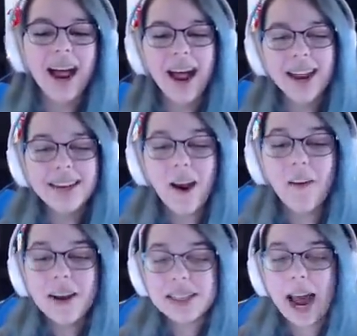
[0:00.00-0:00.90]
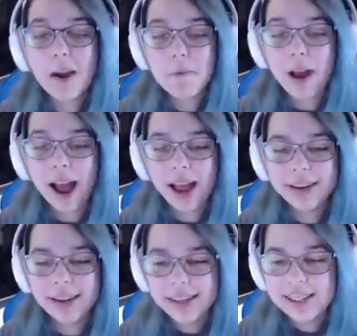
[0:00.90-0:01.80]
No, Chad, run!
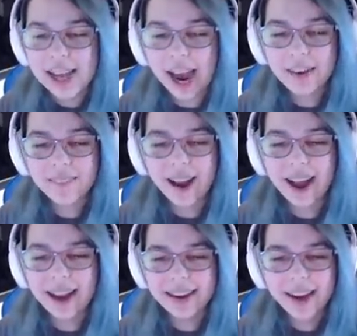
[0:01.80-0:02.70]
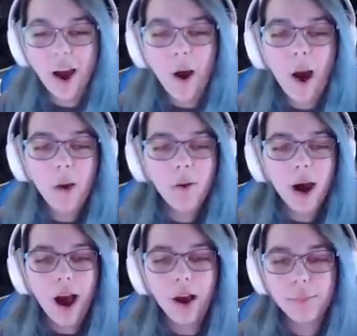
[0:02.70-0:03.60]
Chad, run! No, oh
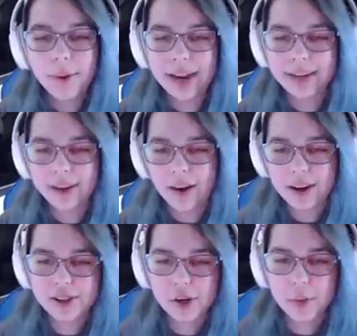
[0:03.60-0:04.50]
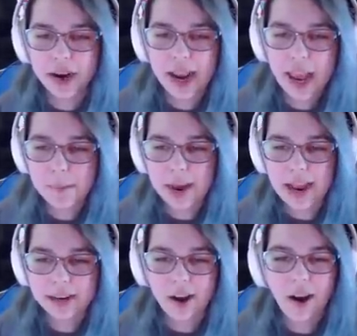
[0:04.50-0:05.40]
my gosh, you were hit by
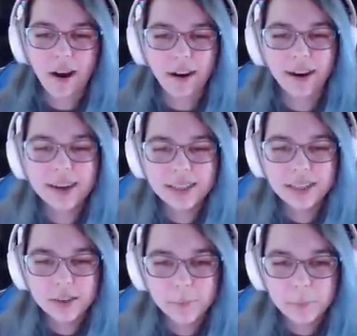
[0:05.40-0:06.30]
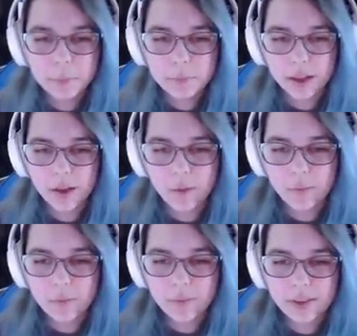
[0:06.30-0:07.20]
a car! Audrey,
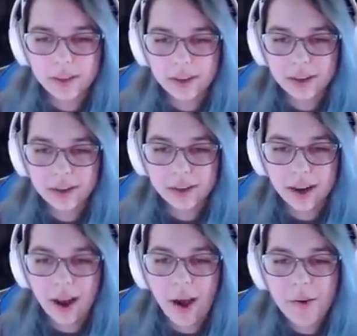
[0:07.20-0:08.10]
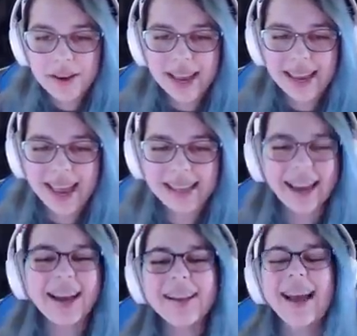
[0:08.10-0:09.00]
get a car and come save me! Oh,
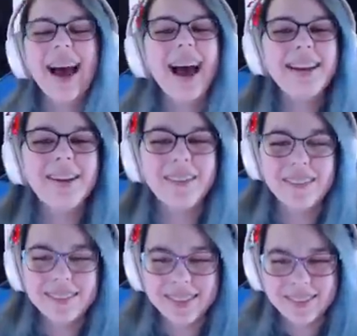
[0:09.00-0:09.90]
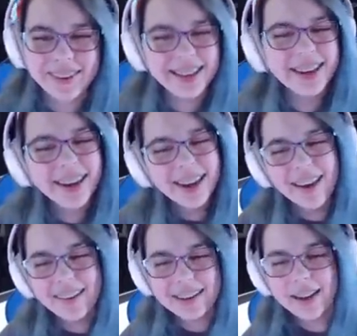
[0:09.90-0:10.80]
yeah! I know what I'm doing.
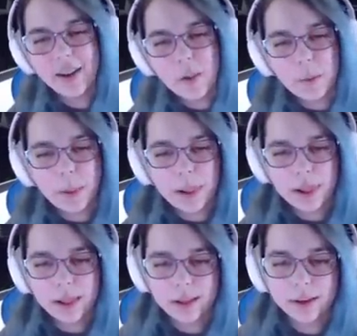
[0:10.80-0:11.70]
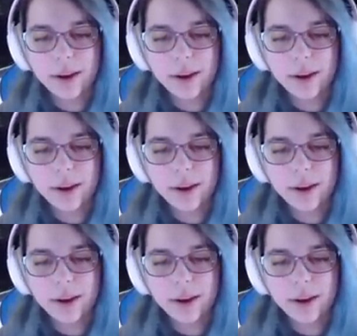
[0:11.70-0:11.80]
Hurry, they got a taser, hurry!